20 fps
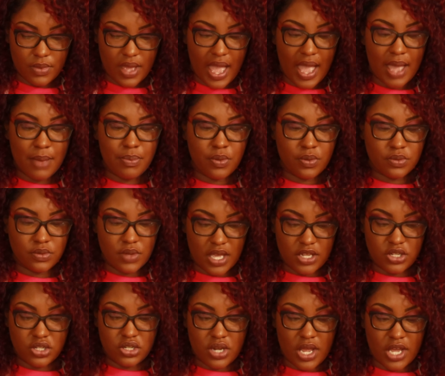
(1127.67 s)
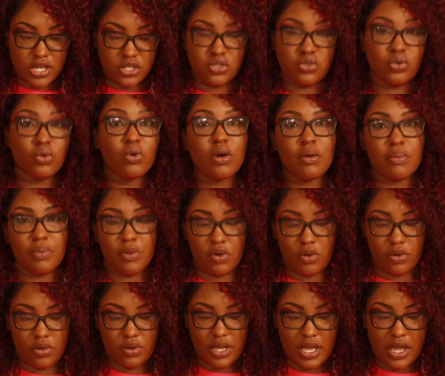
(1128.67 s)
able and
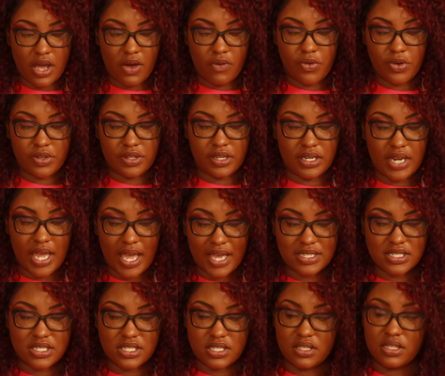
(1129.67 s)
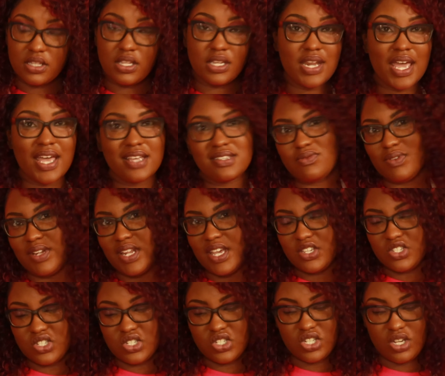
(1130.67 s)
durable for the next
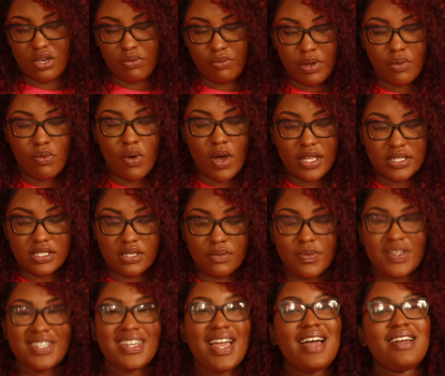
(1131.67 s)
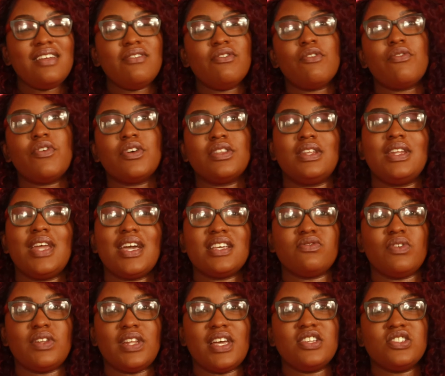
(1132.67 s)
relationship. We want to be, not even for the
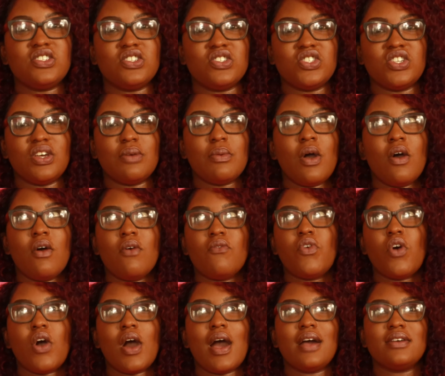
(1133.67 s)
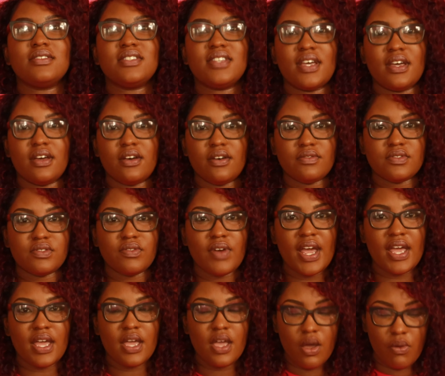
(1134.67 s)
next relationship, for ourselves,
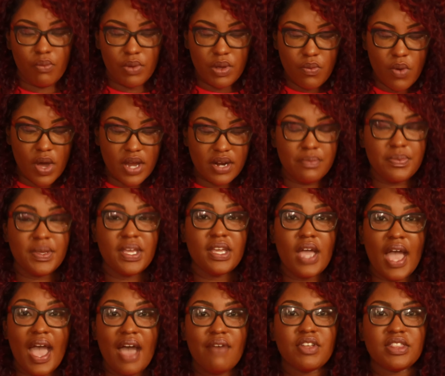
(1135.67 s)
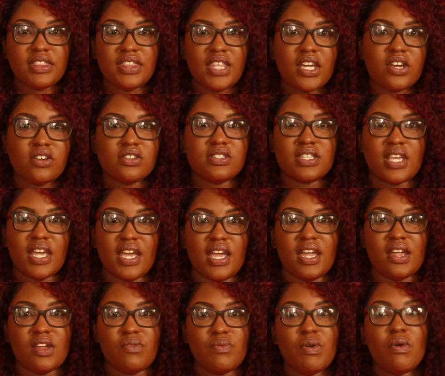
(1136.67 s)
right? We want to have a thicker
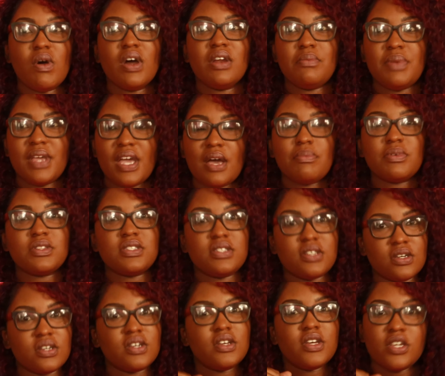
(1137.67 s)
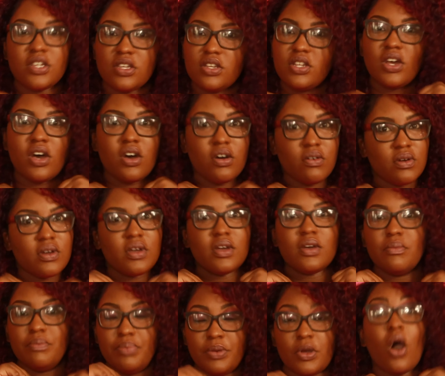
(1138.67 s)
skin. We want to be able to,
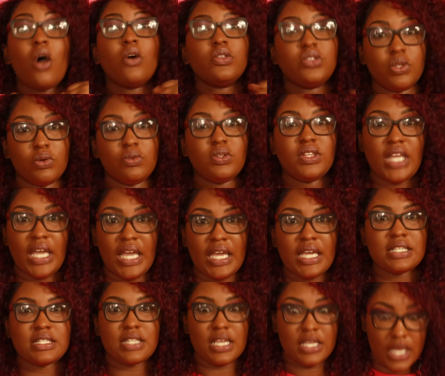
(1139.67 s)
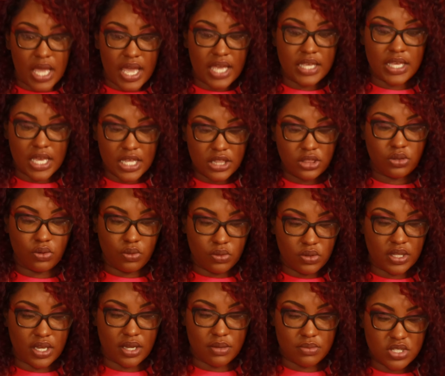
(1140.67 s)
go through things and get through
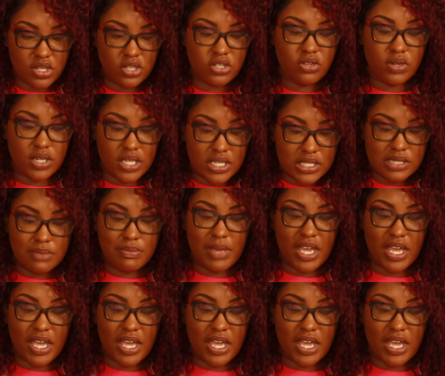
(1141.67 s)
them. So you need to